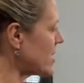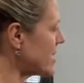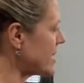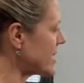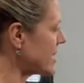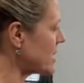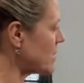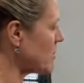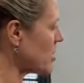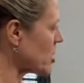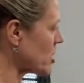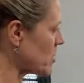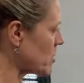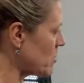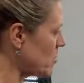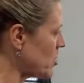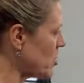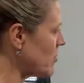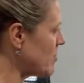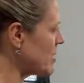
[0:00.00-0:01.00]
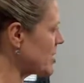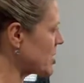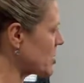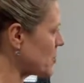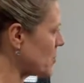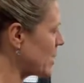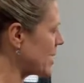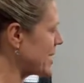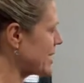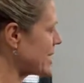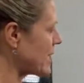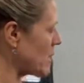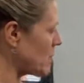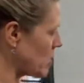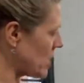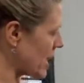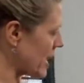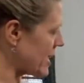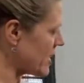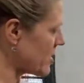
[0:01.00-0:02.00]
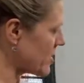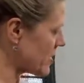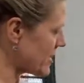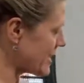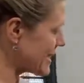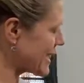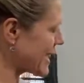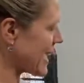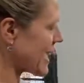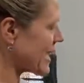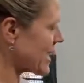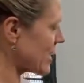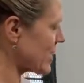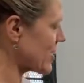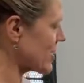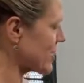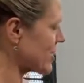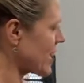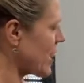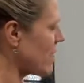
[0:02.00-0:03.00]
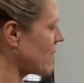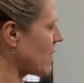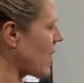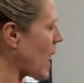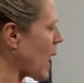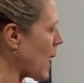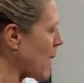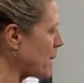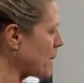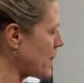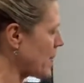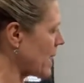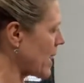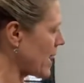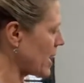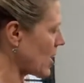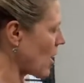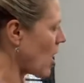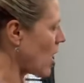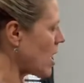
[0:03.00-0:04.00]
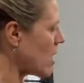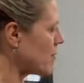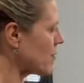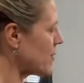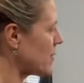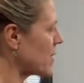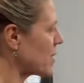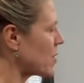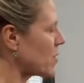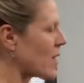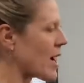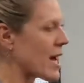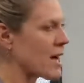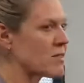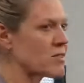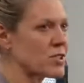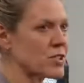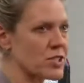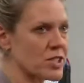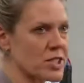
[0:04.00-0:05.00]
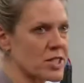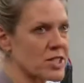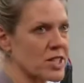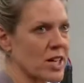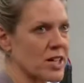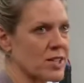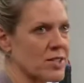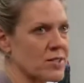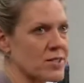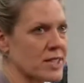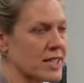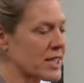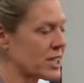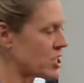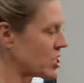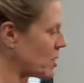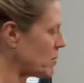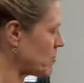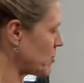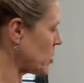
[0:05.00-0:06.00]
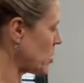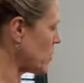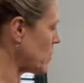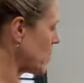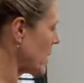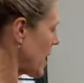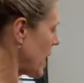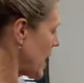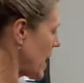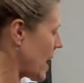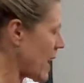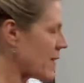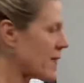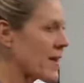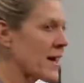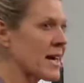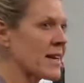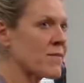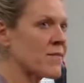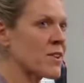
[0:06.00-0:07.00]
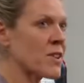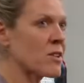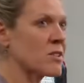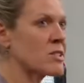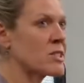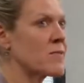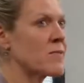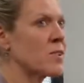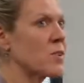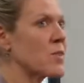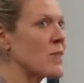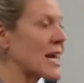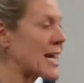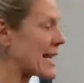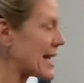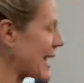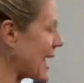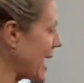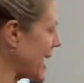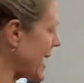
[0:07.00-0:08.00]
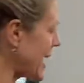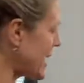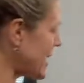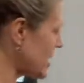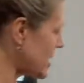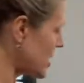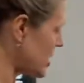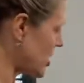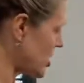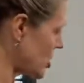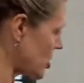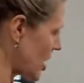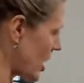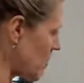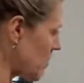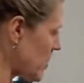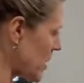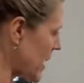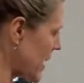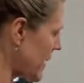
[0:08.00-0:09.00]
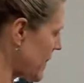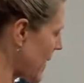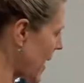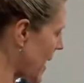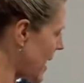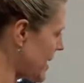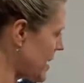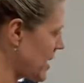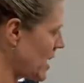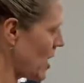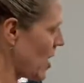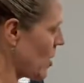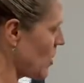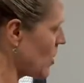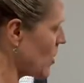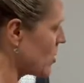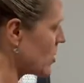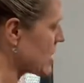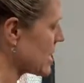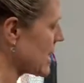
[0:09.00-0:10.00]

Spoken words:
similar movement to what a double under is, getting yourself up and off of the ground. You're just not using a jump rope. And then for those of you that can't jump like that, those